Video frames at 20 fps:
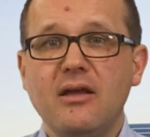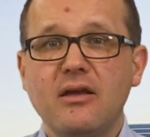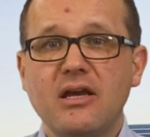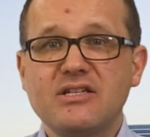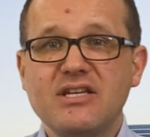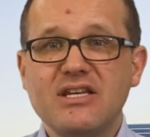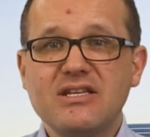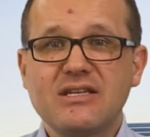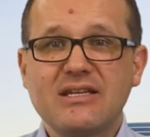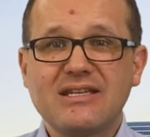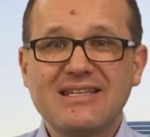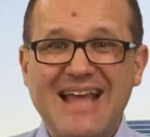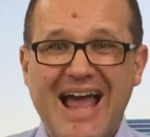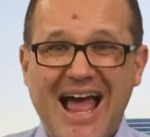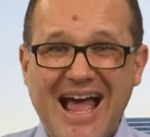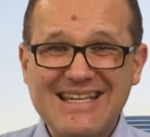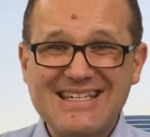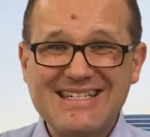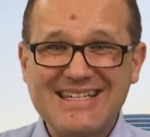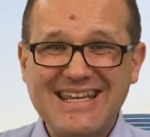because he
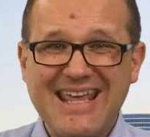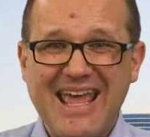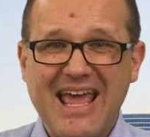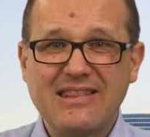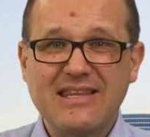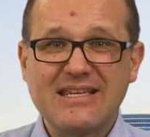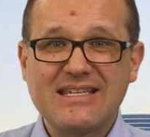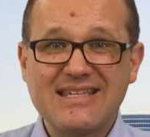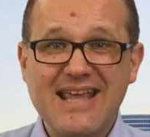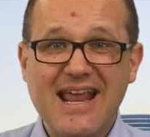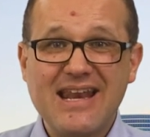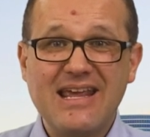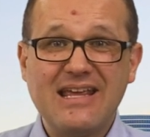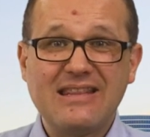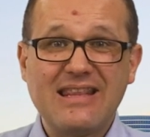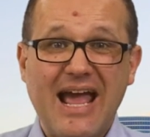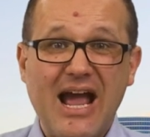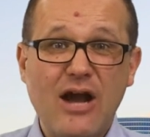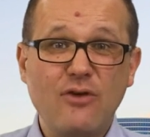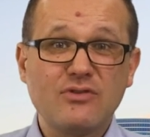has to get the Senate
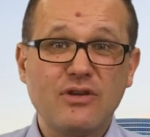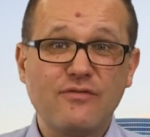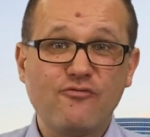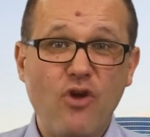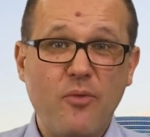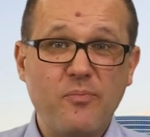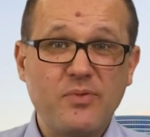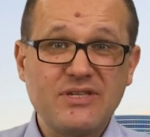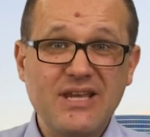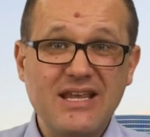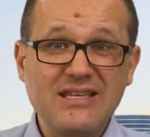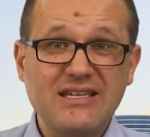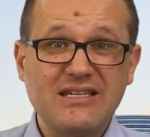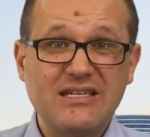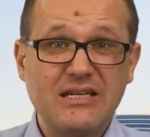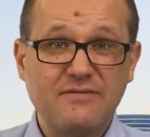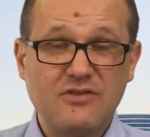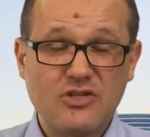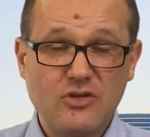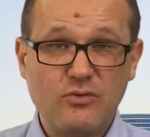and the House of
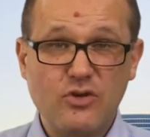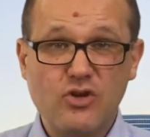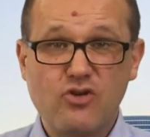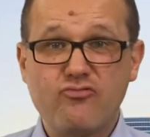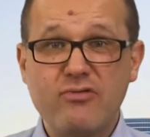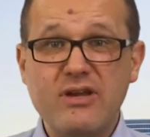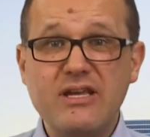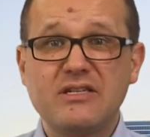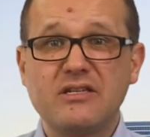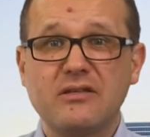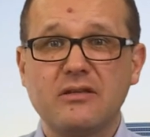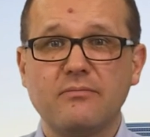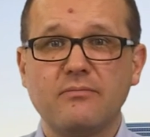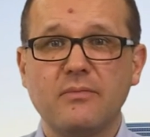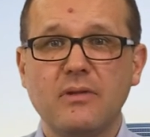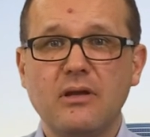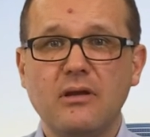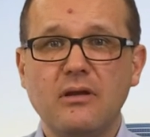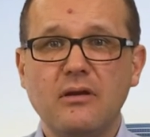Representatives to agree to them.